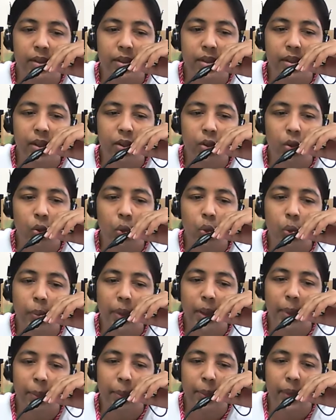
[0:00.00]
the two
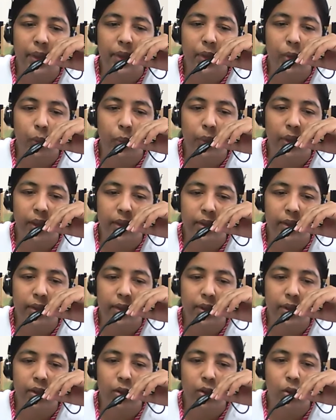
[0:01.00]
membrane
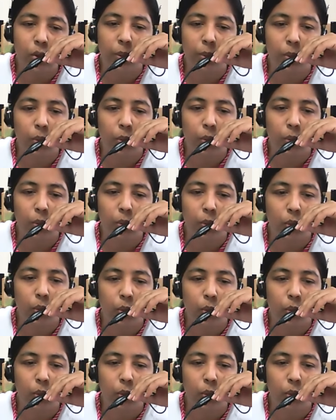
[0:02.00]
together to promote the